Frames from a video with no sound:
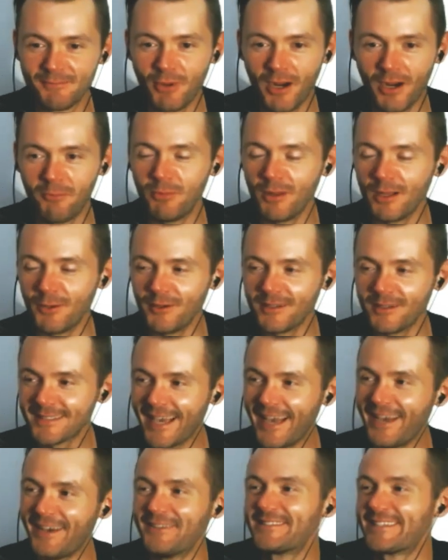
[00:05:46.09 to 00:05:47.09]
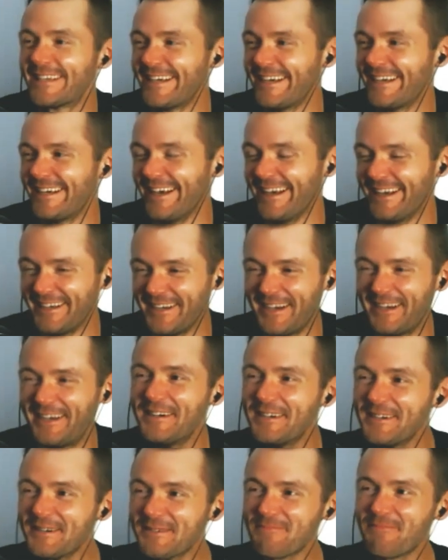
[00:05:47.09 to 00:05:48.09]
probably will sound,
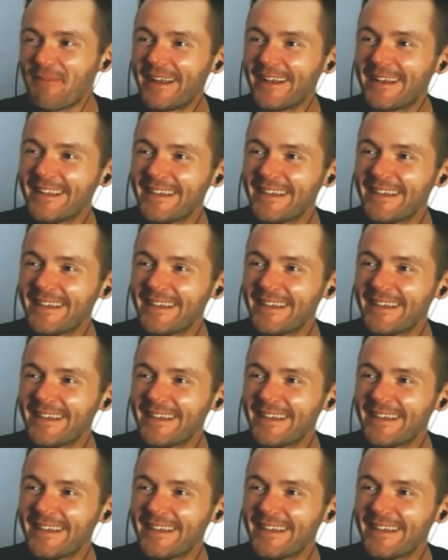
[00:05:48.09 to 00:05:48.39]
but